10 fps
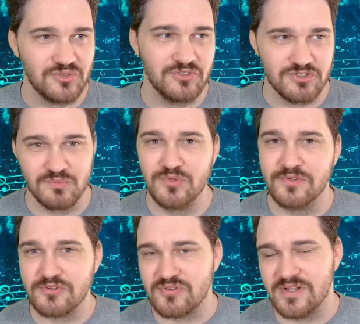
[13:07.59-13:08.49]

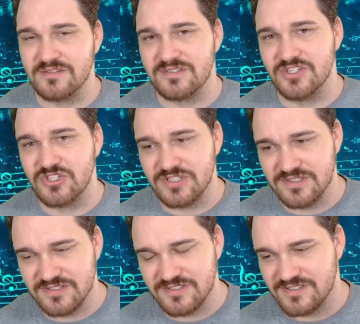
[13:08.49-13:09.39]
smoother
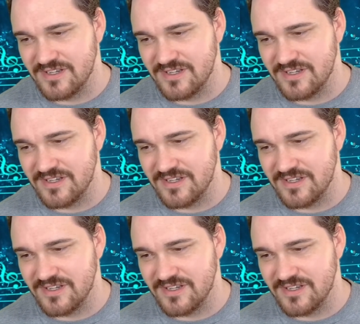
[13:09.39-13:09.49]
transitions,